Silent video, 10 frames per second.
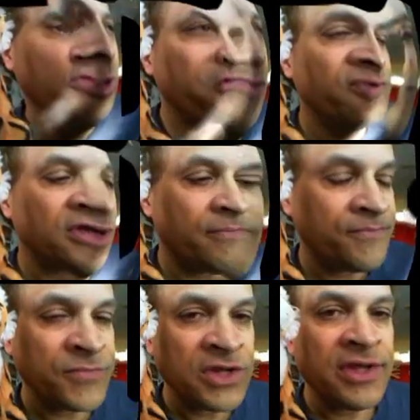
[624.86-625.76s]
look for him.
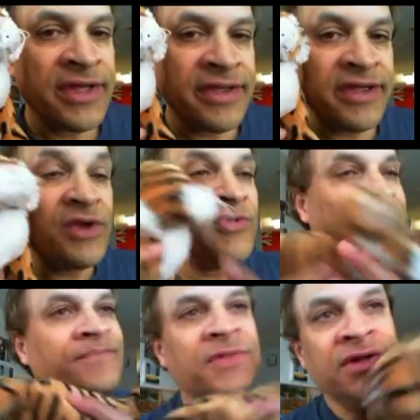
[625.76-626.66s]
Anyway,
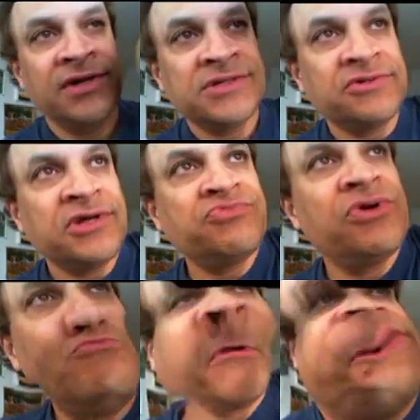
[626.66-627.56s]
so that's
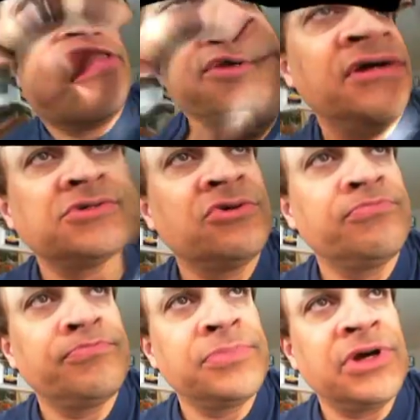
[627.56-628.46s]
what I wanted to tell you. So
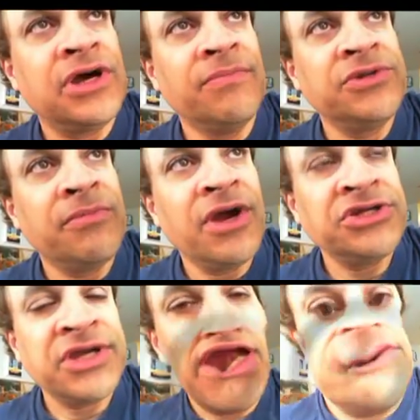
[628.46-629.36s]
come to my
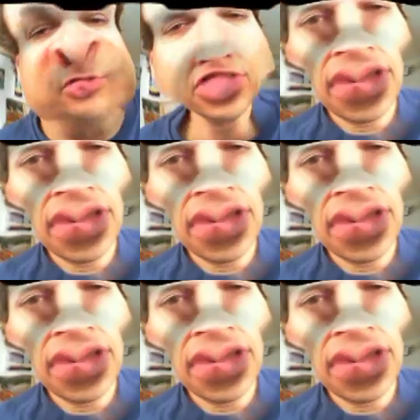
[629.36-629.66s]
channel